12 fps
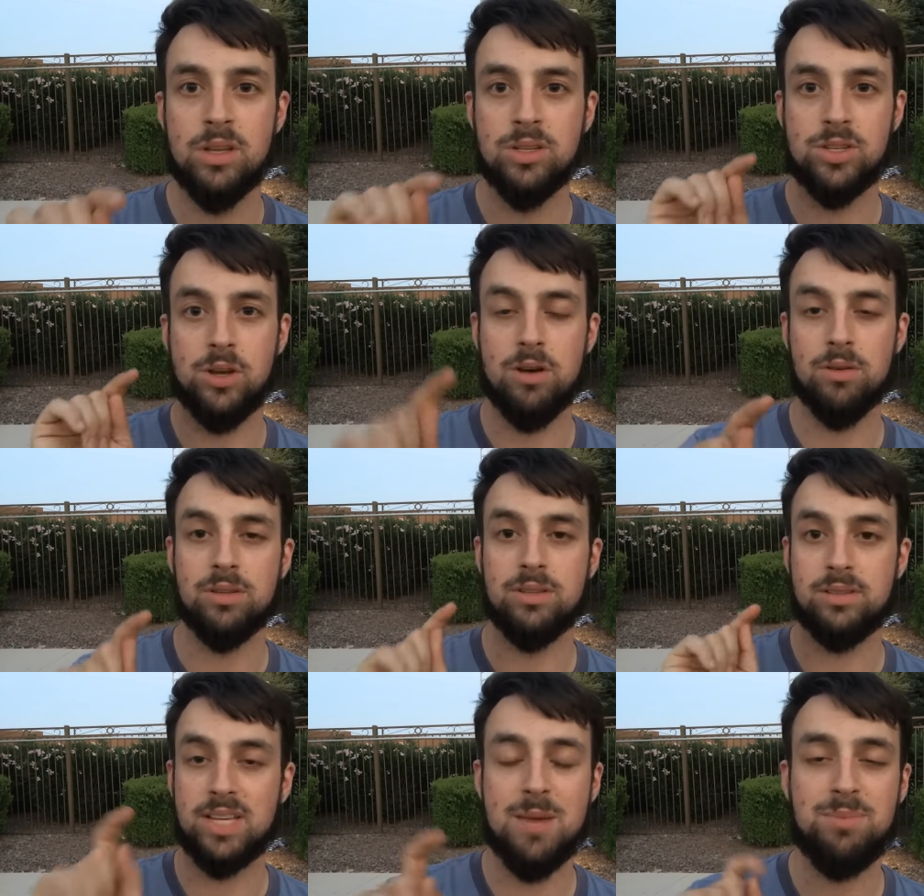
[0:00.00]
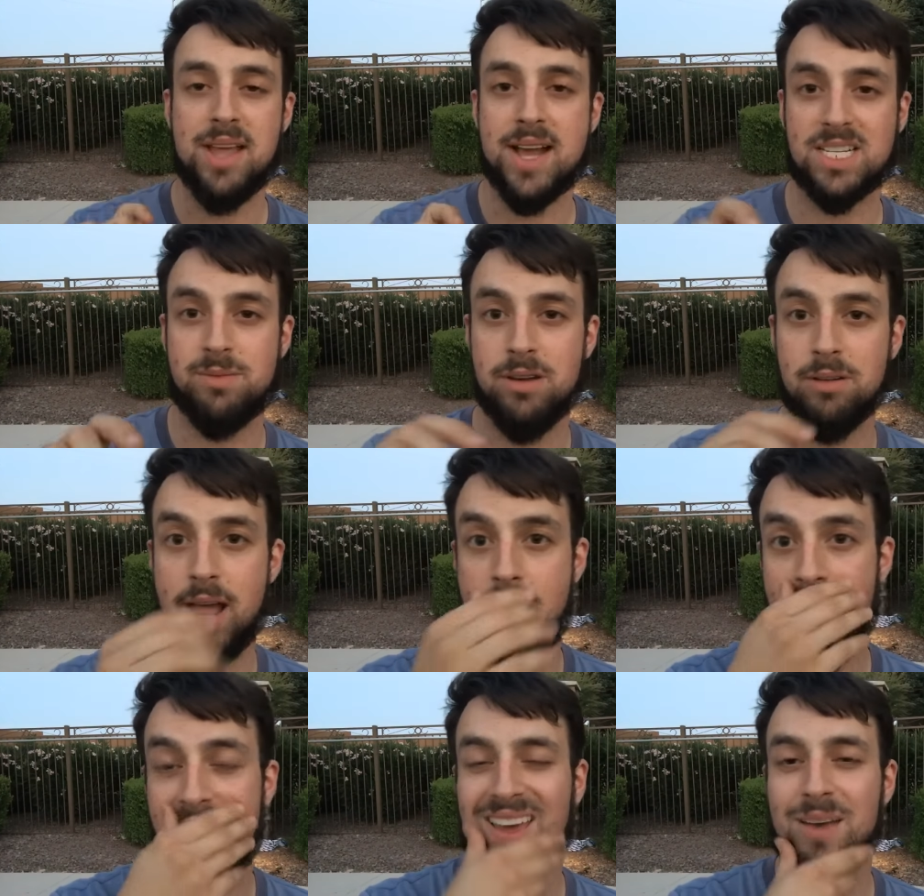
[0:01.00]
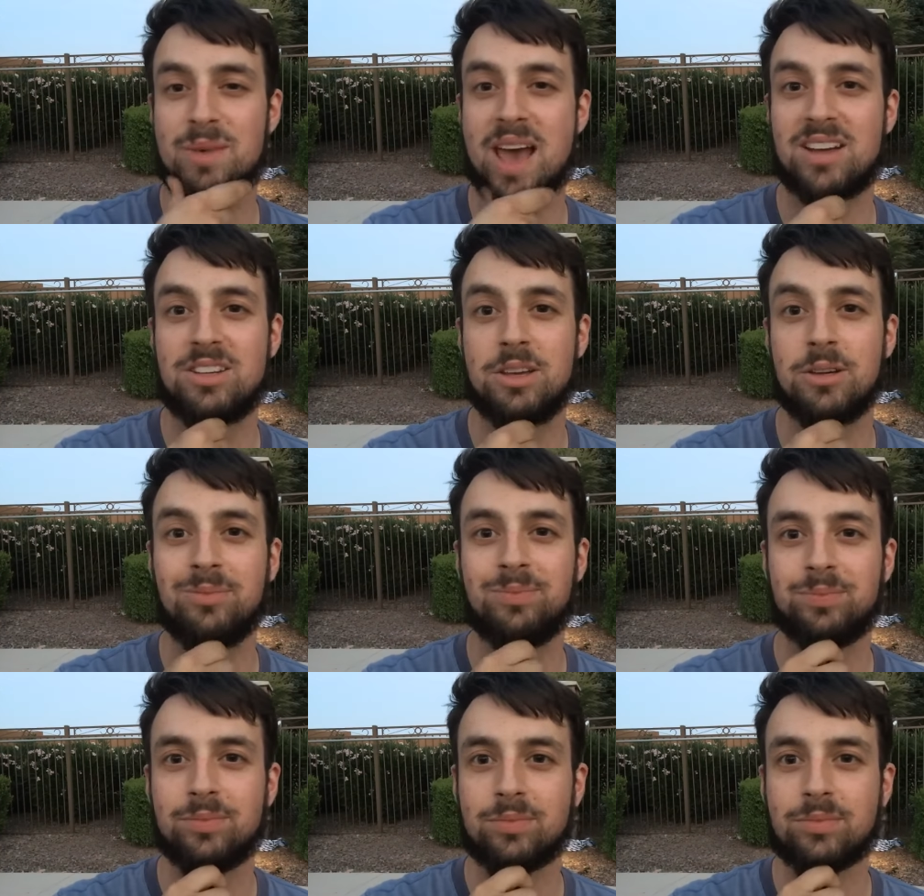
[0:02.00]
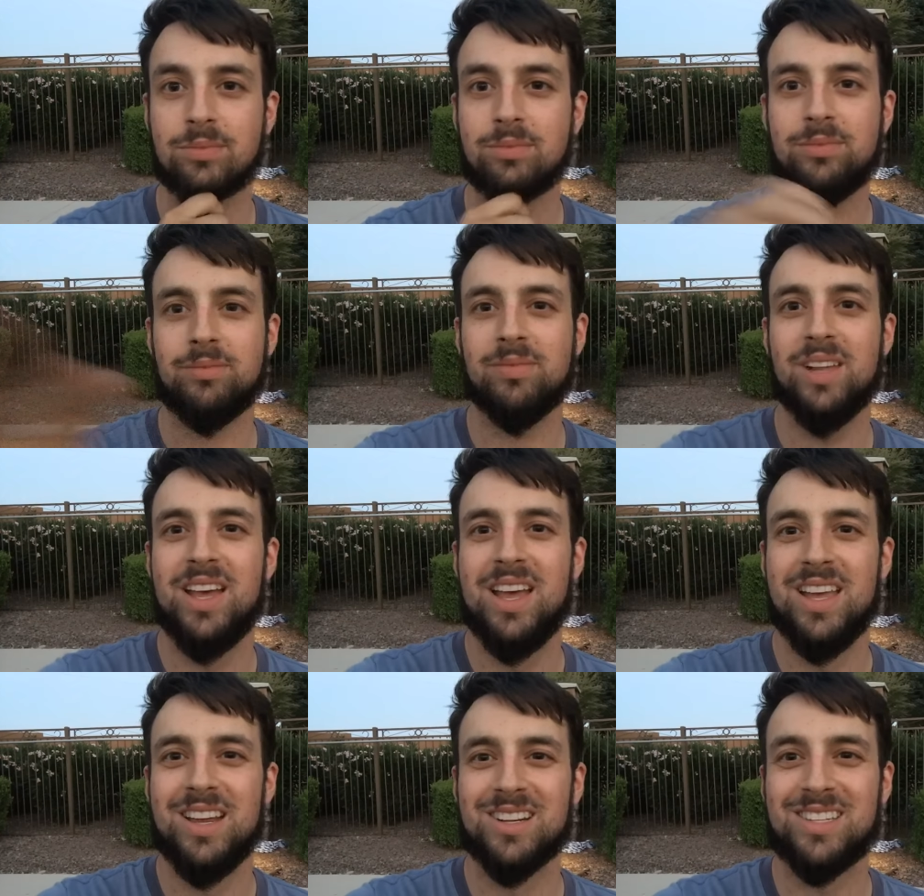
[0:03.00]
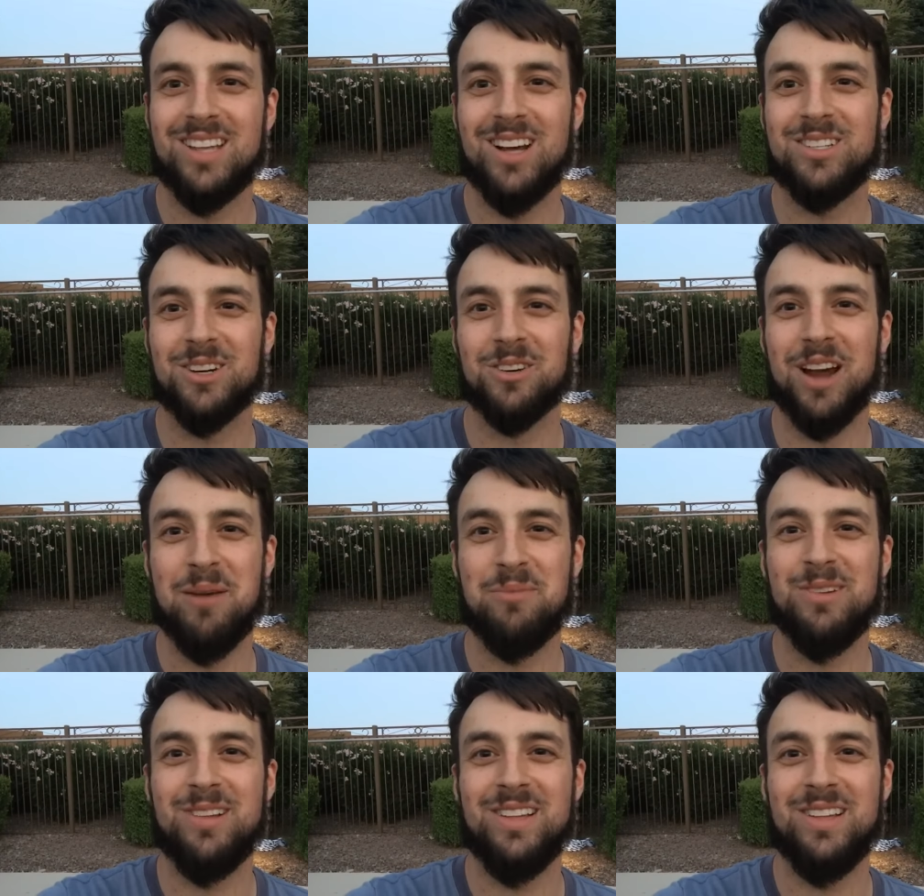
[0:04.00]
So keep texting me, Ray. I'll get back to you. You're such a rebel.